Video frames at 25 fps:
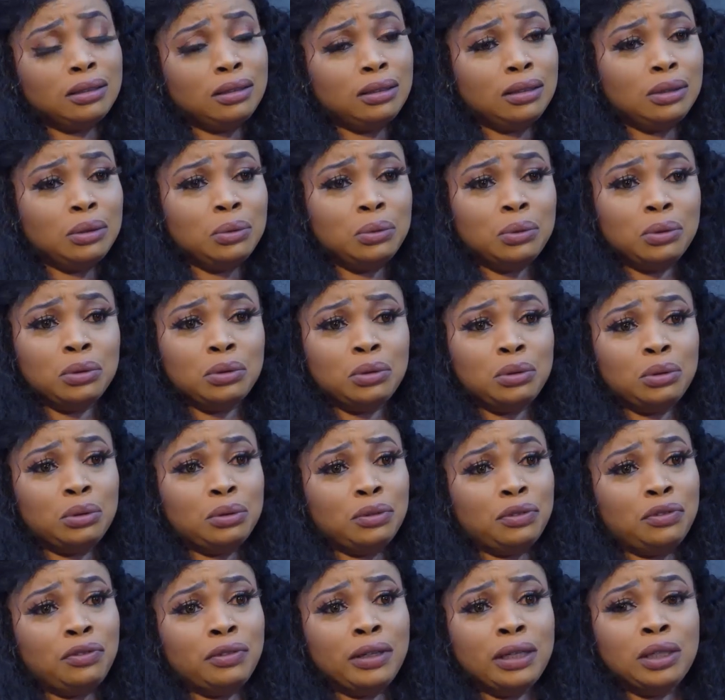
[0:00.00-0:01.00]
still want
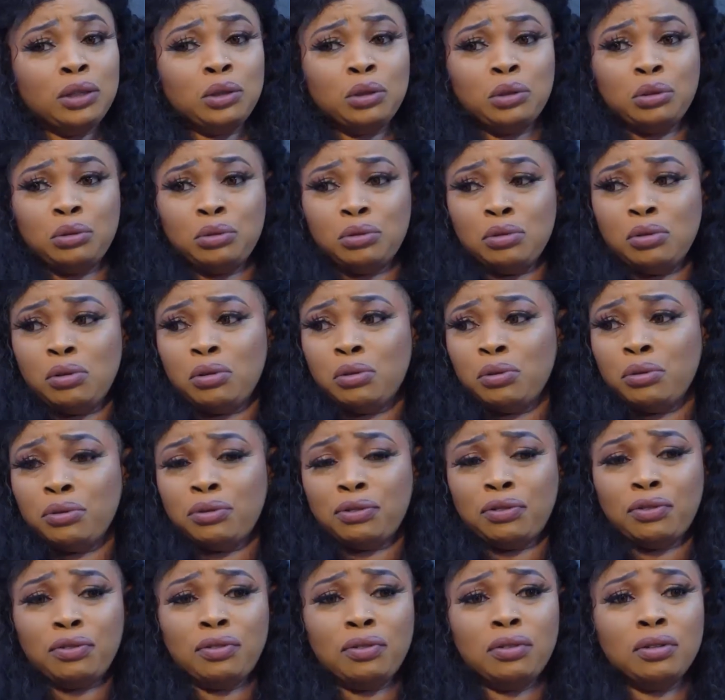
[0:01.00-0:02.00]
to find true
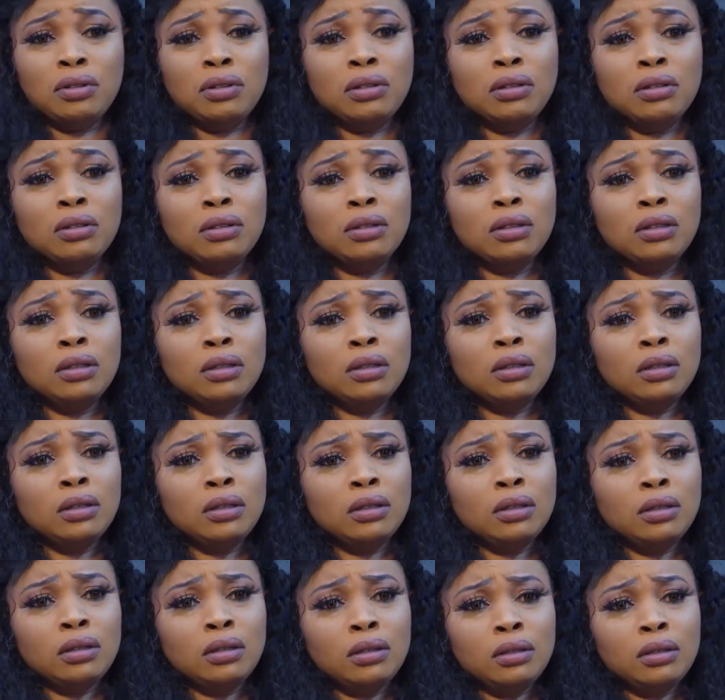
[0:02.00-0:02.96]
love. I